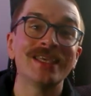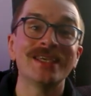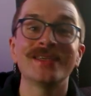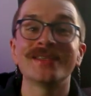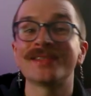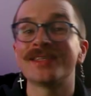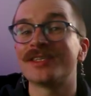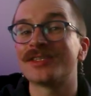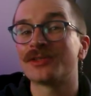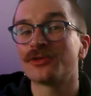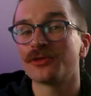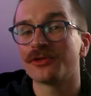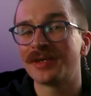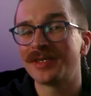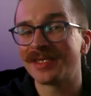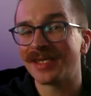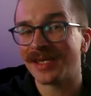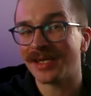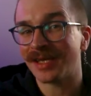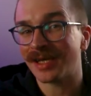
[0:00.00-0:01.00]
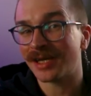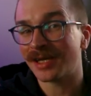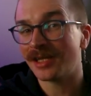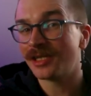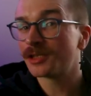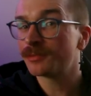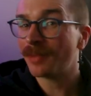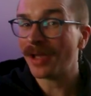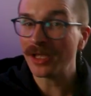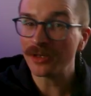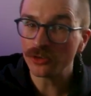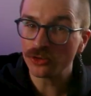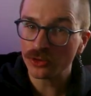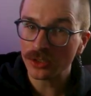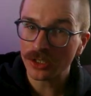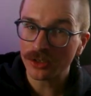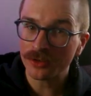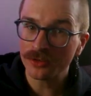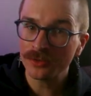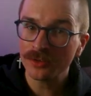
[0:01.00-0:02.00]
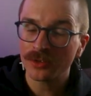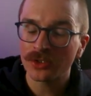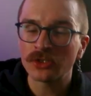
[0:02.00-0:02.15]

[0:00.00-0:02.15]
Easy Stories in English Patreon,